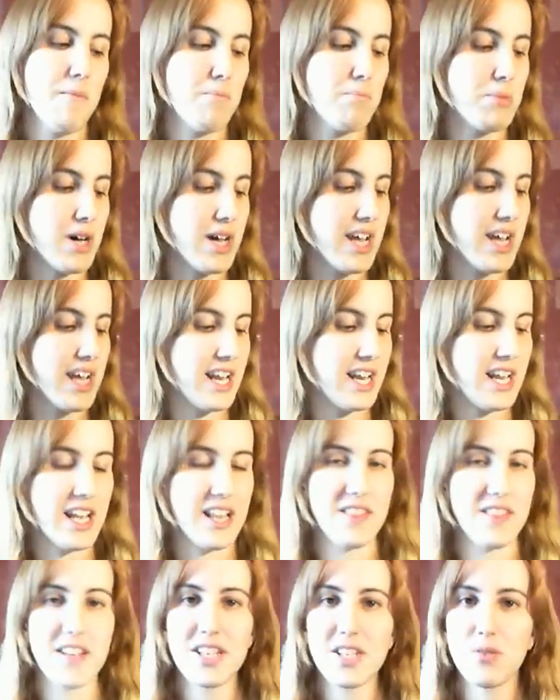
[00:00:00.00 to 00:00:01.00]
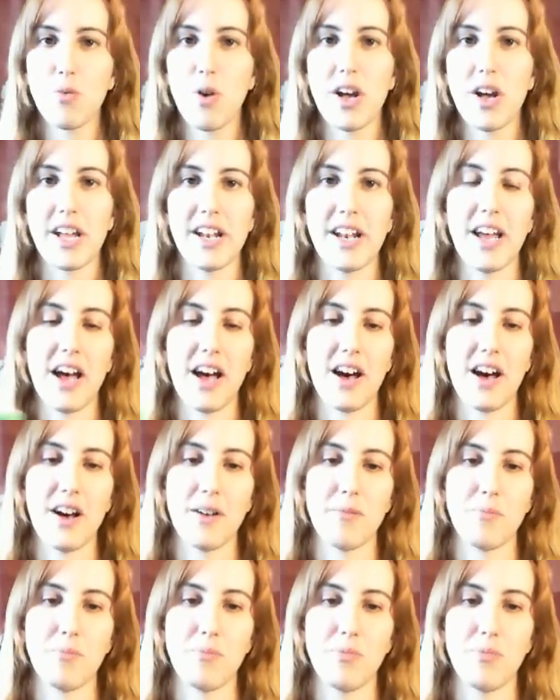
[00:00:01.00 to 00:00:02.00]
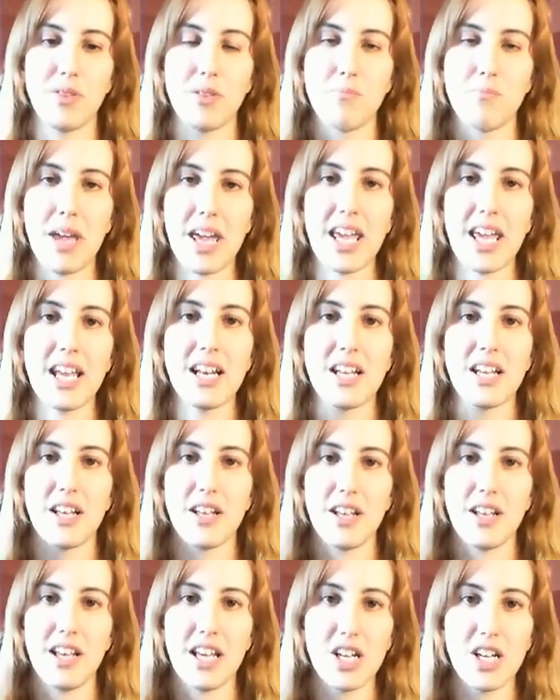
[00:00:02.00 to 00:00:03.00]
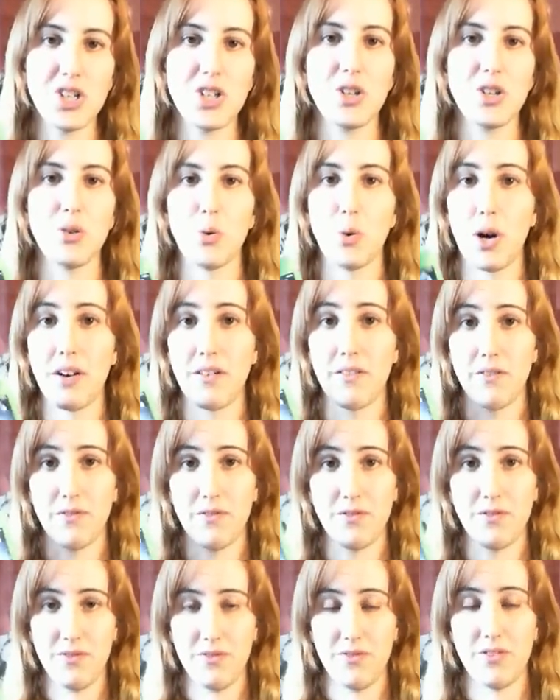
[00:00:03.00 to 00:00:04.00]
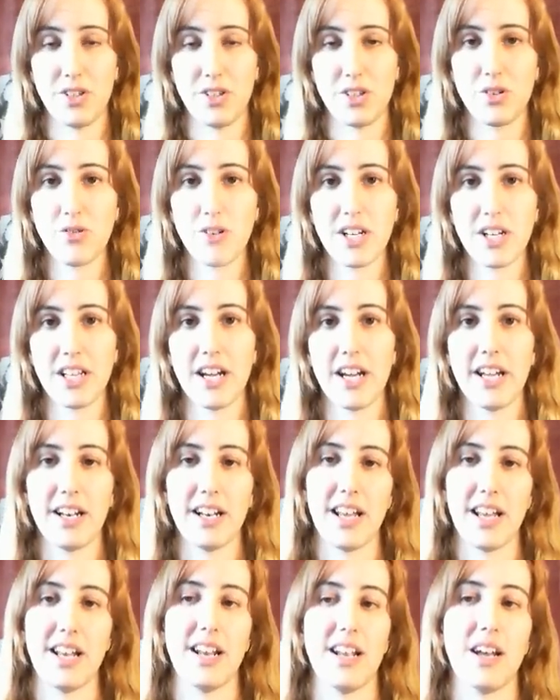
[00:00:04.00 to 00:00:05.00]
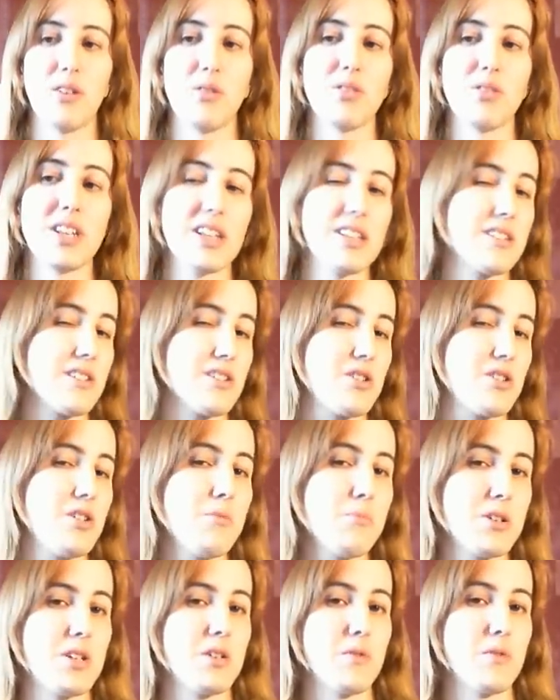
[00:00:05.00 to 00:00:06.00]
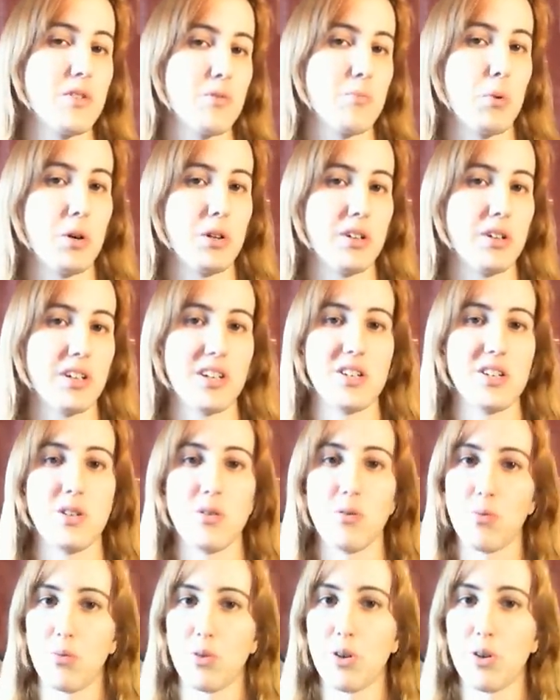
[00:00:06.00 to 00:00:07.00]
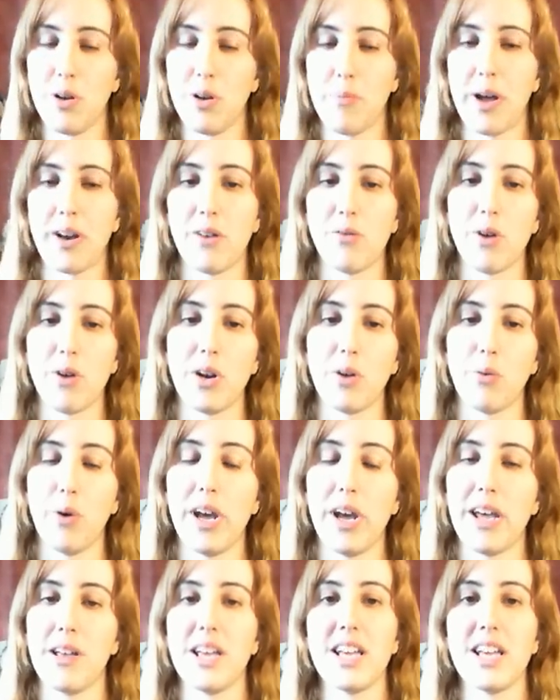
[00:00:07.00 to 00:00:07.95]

But in this one, um, the main issue of the storyline, and I don't think this is too much of a spoiler because you learn about it right away,